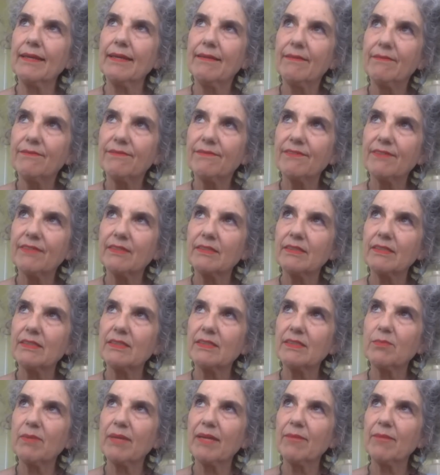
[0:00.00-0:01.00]

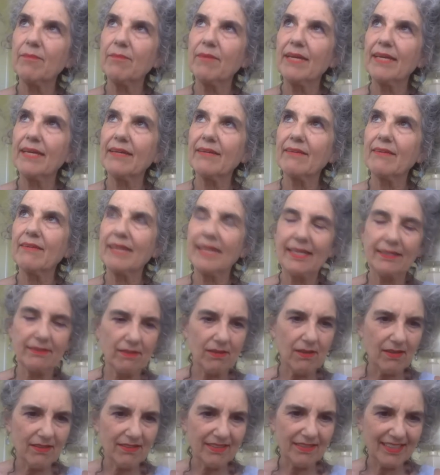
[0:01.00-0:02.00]
influenced by Michael Ann
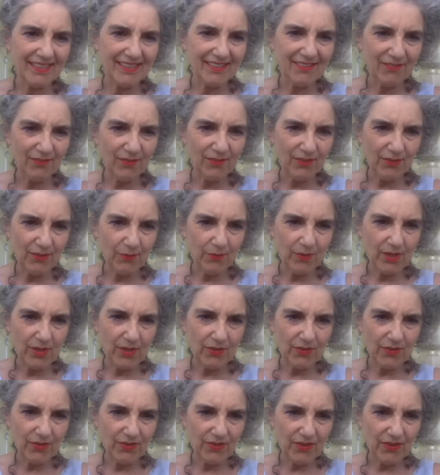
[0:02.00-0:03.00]
Holly, the, the
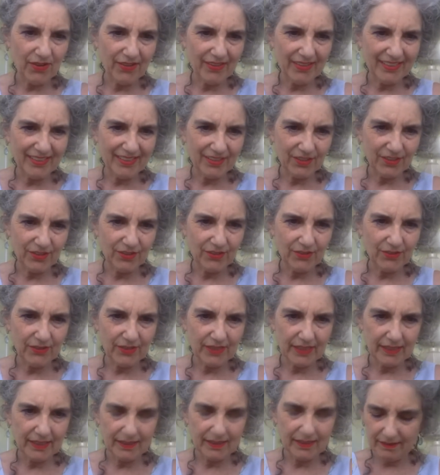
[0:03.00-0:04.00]
well-known art
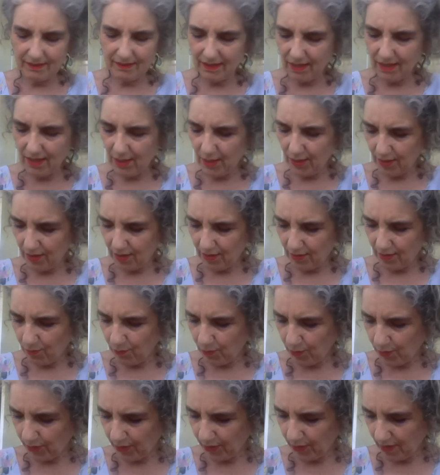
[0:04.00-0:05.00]
historians' uh,
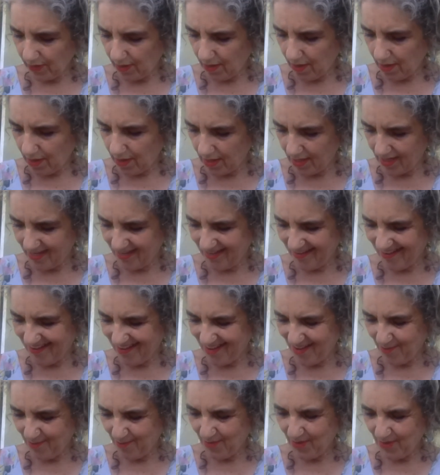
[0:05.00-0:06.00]
work on
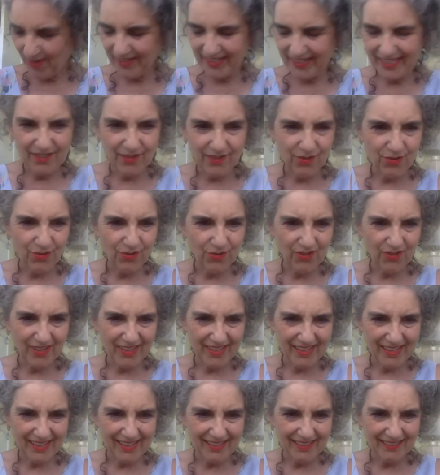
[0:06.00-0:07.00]
um, art
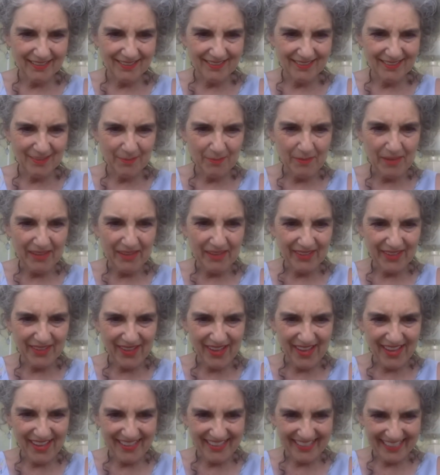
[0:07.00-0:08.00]
history as
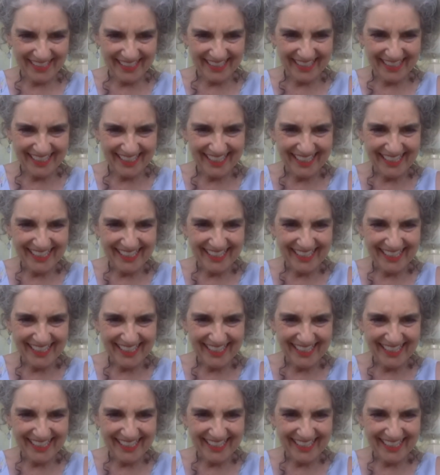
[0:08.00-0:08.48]
melancholic,